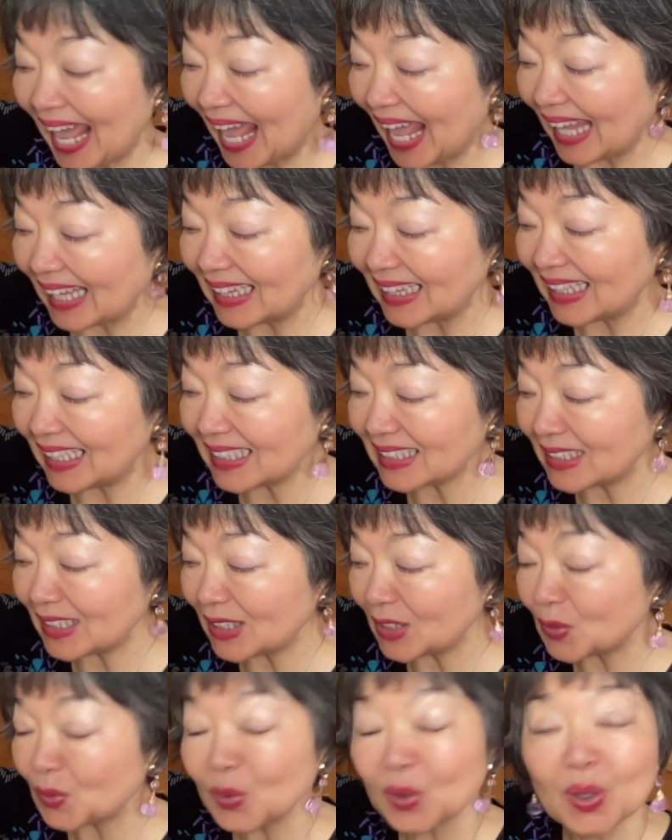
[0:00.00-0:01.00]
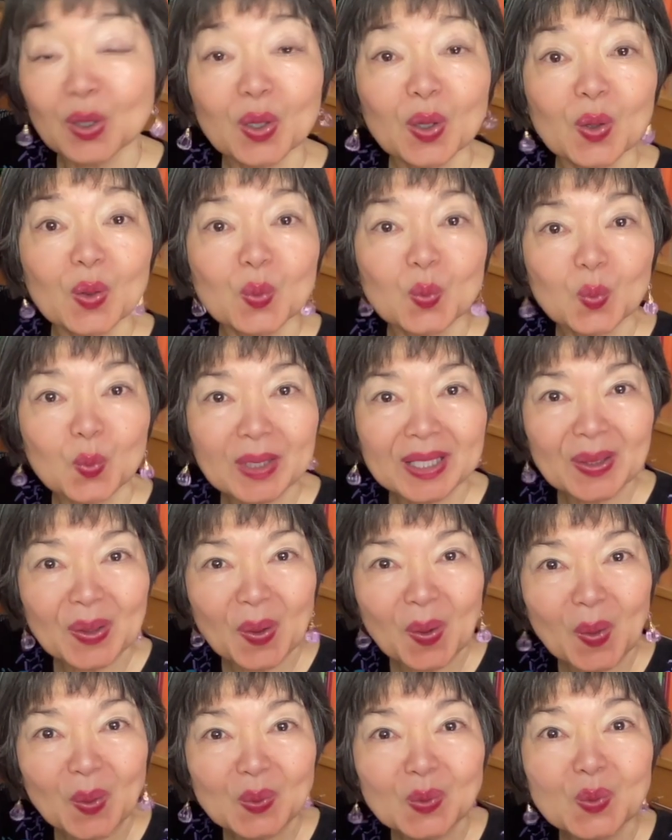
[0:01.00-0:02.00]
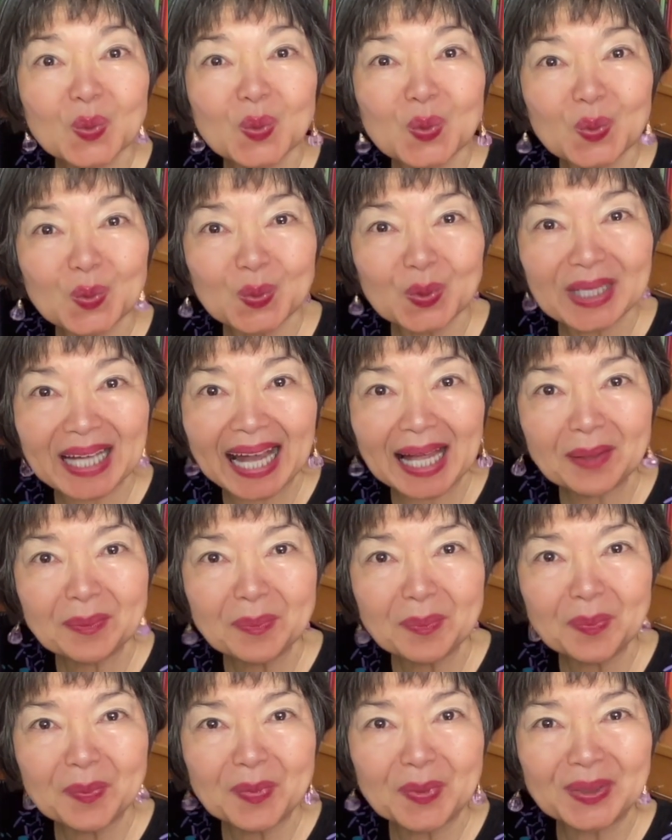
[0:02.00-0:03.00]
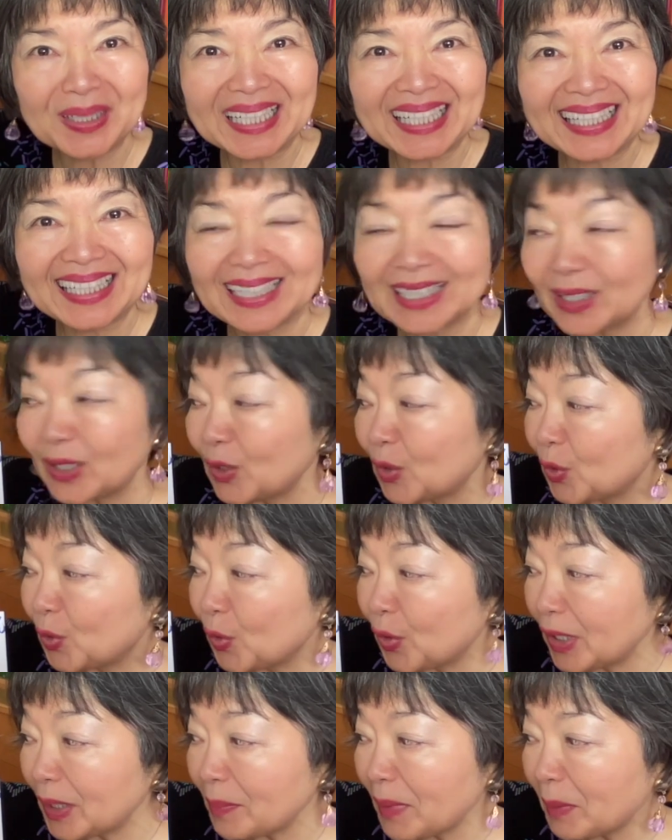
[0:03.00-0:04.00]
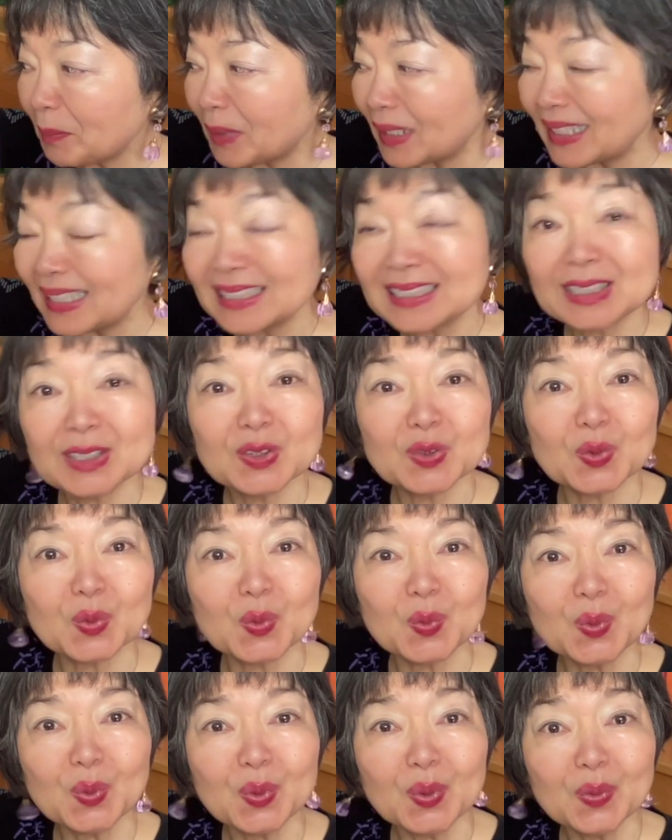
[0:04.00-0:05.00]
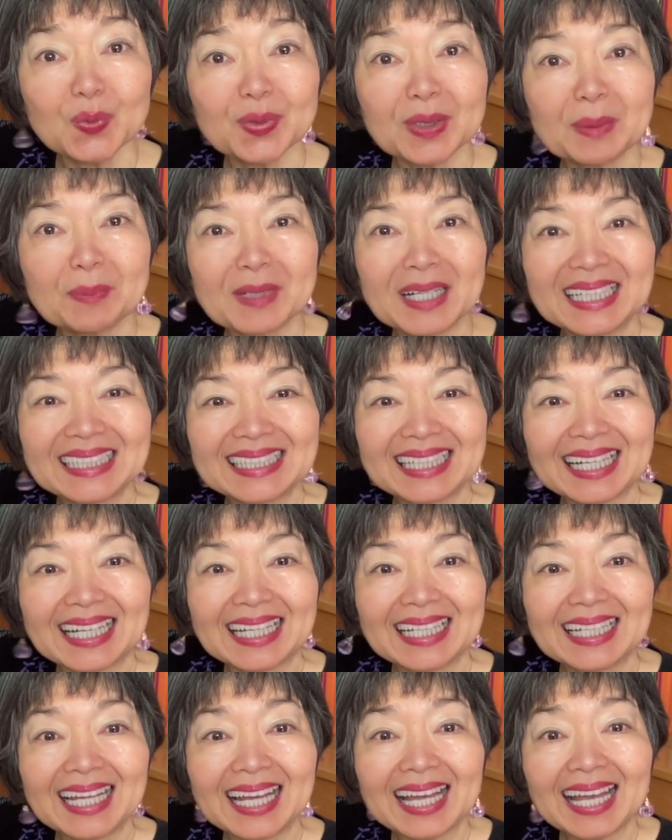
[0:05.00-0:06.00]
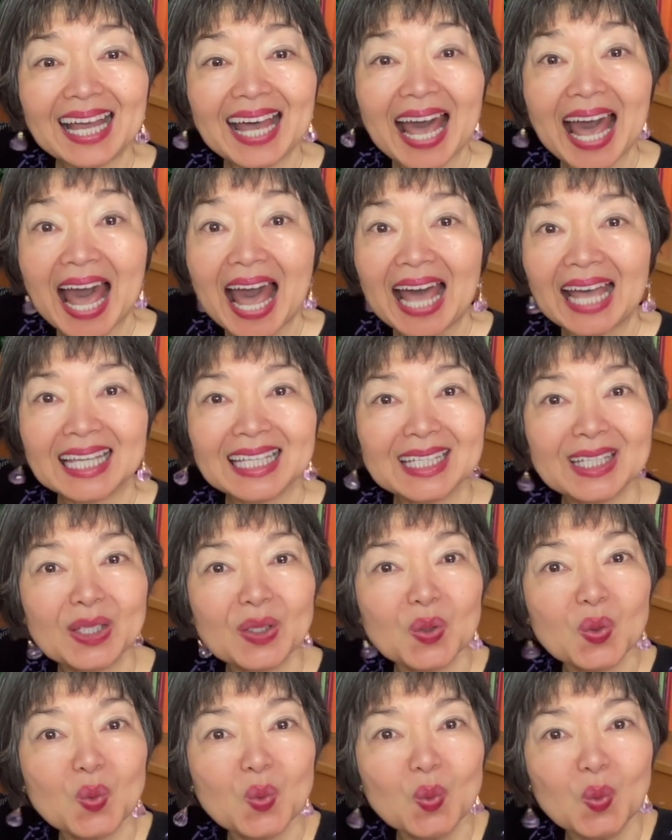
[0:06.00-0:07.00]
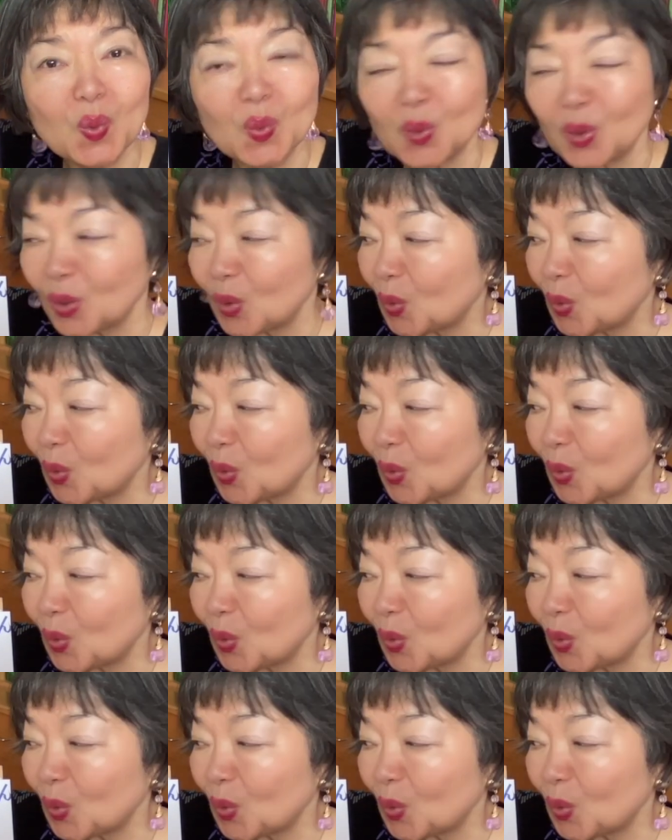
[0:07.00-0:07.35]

And this is, we call ukamuri. Do you remember this is u from katakana, a, I, u.